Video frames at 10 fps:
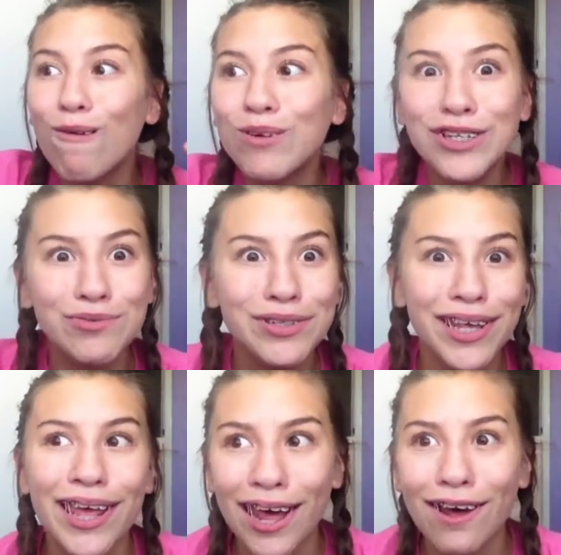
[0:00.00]
which was
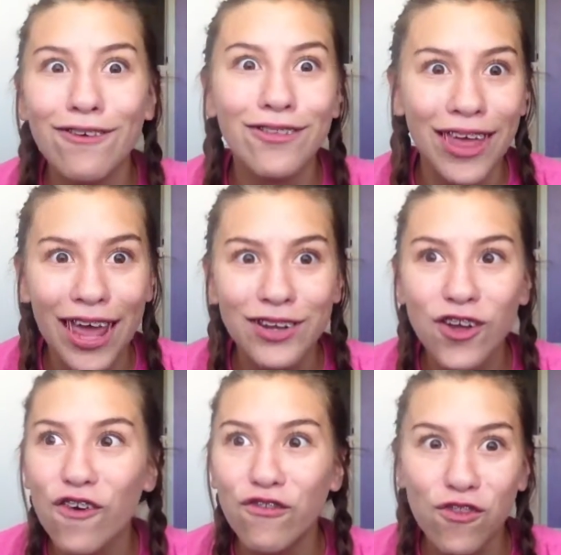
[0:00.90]
in
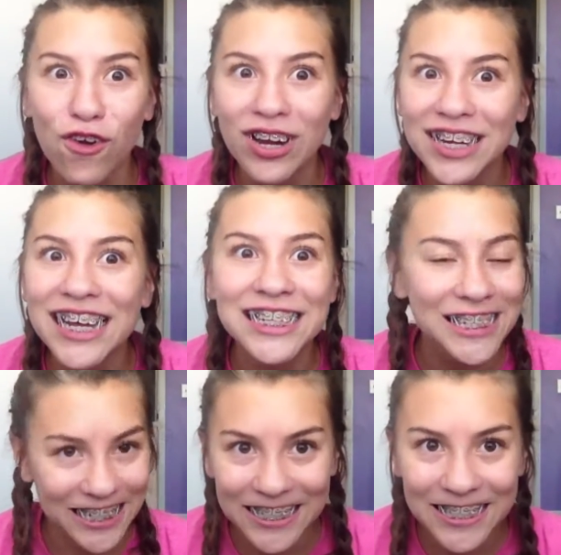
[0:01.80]
Orlando, Florida,
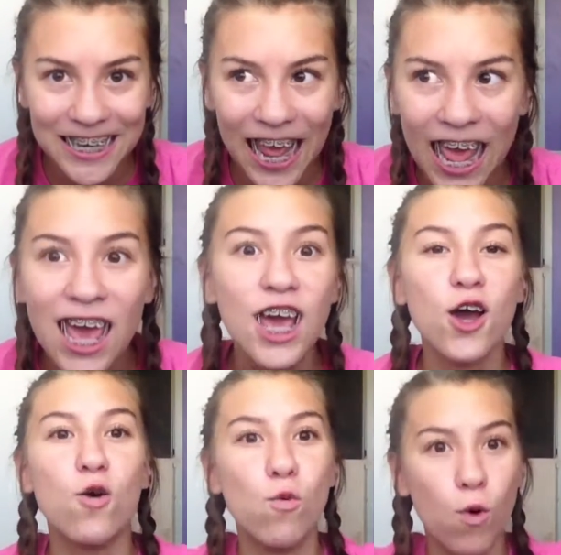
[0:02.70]
Disney
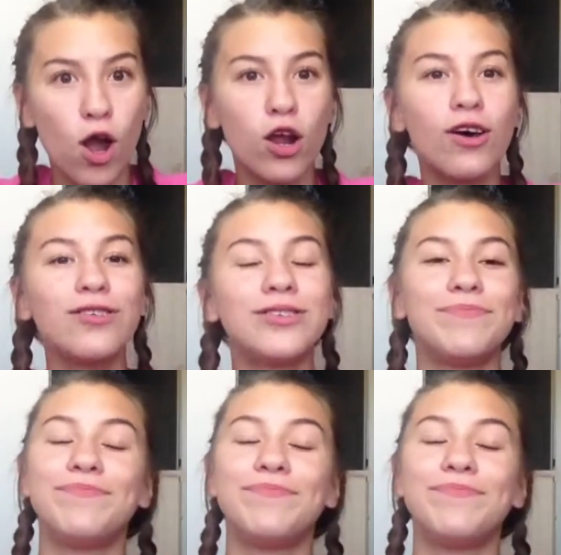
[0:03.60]
World.